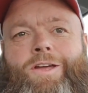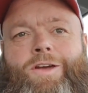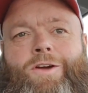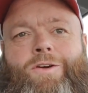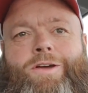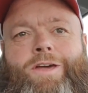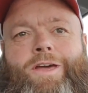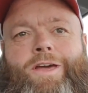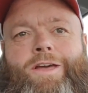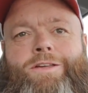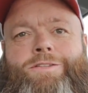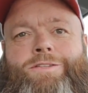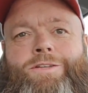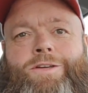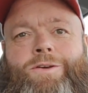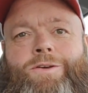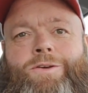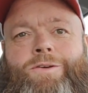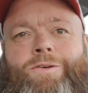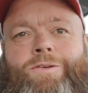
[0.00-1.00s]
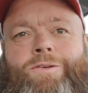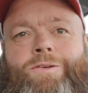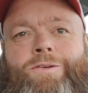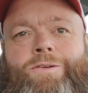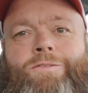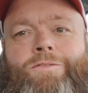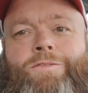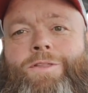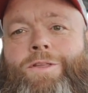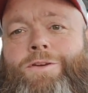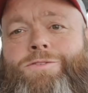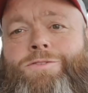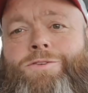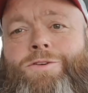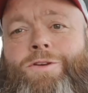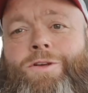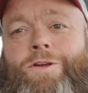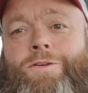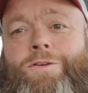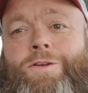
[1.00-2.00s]
Okay, so for those of you
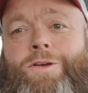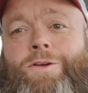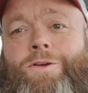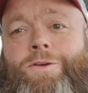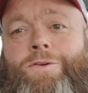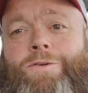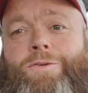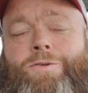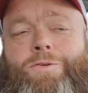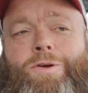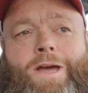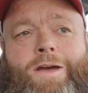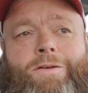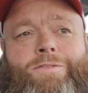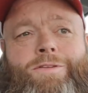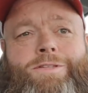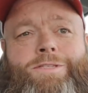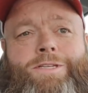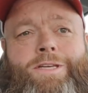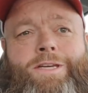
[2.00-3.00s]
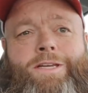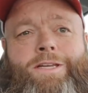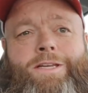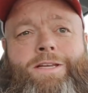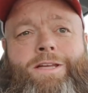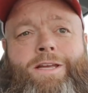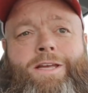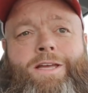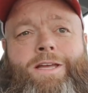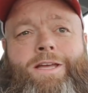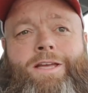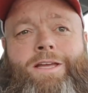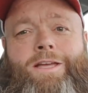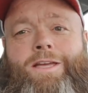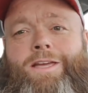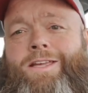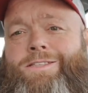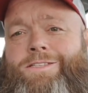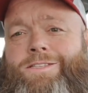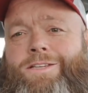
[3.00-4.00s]
who don't know, who haven't seen
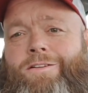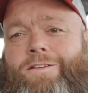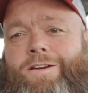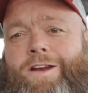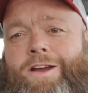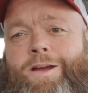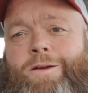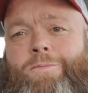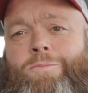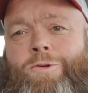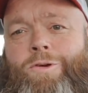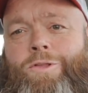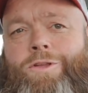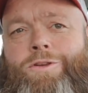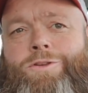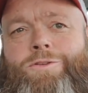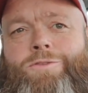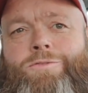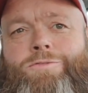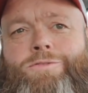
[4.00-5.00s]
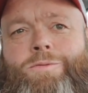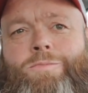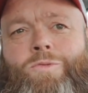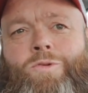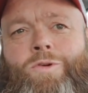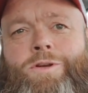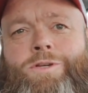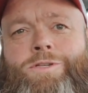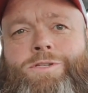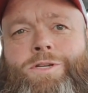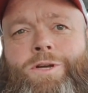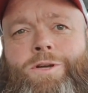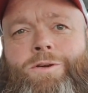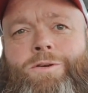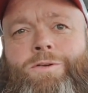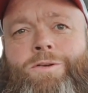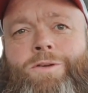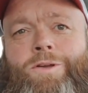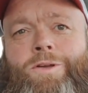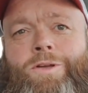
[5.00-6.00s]
Instagram or the Tuesday morning
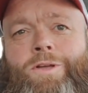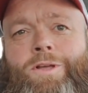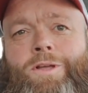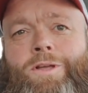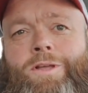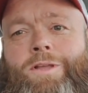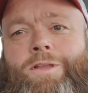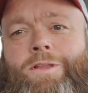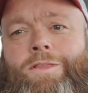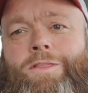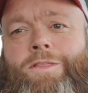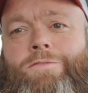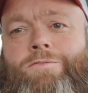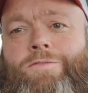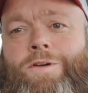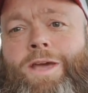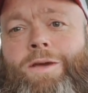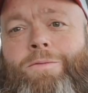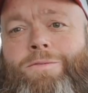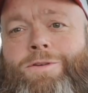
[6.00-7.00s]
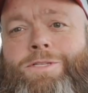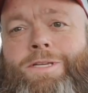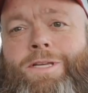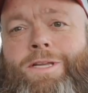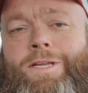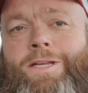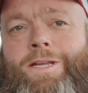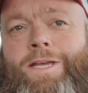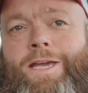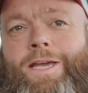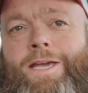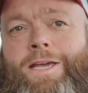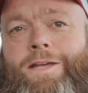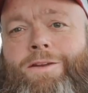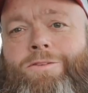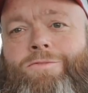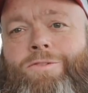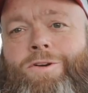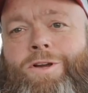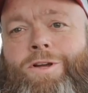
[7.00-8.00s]
show, the van was in a
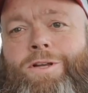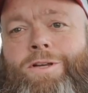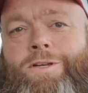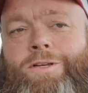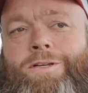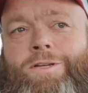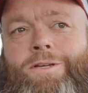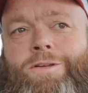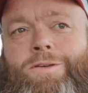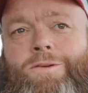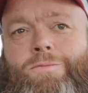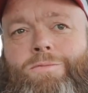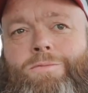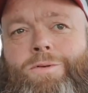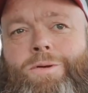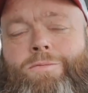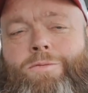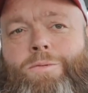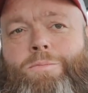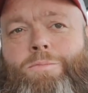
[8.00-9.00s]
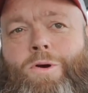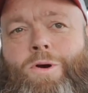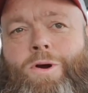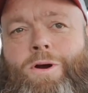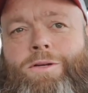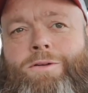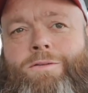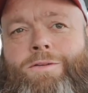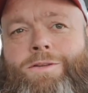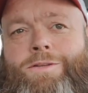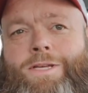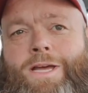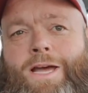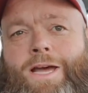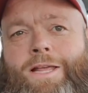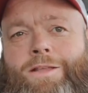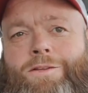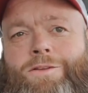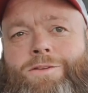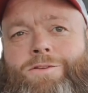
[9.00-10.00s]
hit and run. We were parked on the
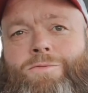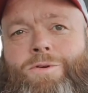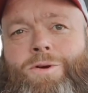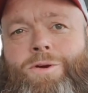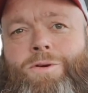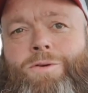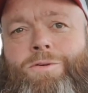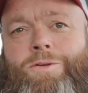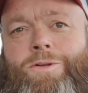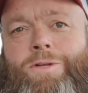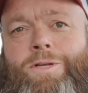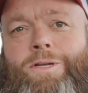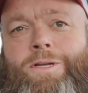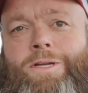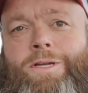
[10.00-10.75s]
side of the road,